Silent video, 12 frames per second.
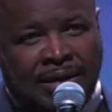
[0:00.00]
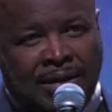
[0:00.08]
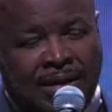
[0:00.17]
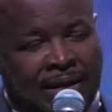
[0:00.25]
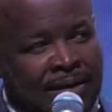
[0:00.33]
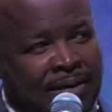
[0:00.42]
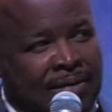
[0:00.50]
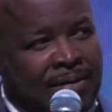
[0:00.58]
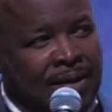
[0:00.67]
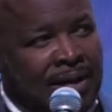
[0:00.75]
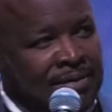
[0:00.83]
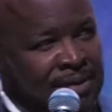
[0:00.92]
And I know
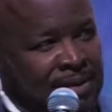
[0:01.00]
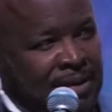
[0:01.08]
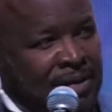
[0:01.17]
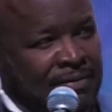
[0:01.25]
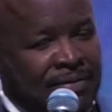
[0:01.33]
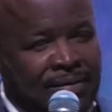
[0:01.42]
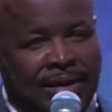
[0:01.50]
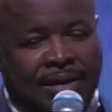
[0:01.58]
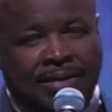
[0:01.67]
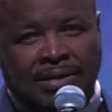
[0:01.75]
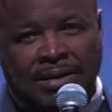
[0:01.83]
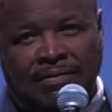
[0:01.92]
that I've seen
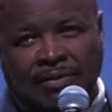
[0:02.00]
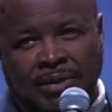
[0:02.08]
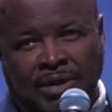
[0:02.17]
from